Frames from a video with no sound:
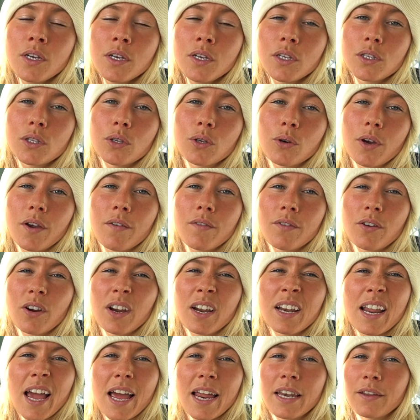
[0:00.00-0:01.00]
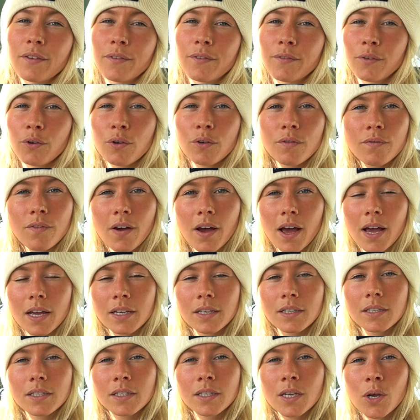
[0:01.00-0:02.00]
So if there are any food
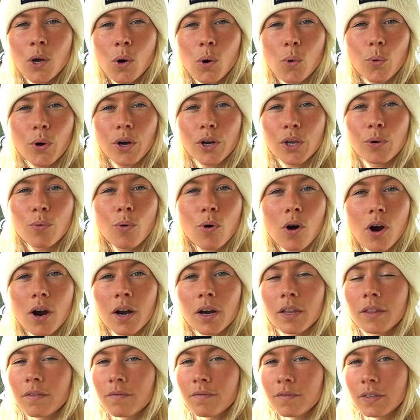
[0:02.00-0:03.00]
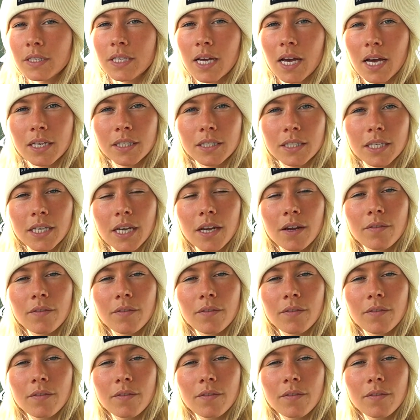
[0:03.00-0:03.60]
vans where you are, then fantastic.